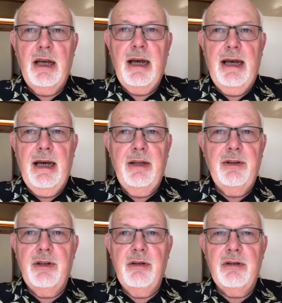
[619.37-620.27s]

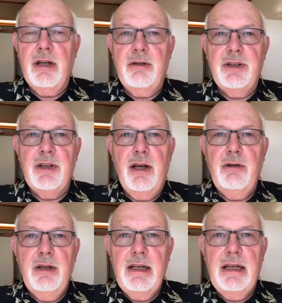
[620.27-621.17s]
and there is
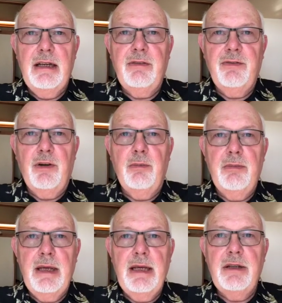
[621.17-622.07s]
no need for
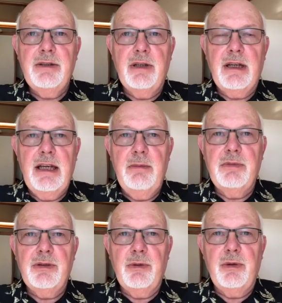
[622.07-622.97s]
me to
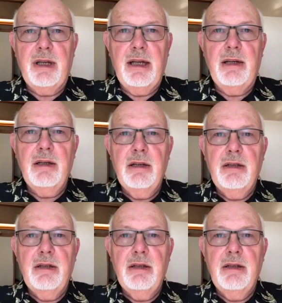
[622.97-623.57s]
keep talking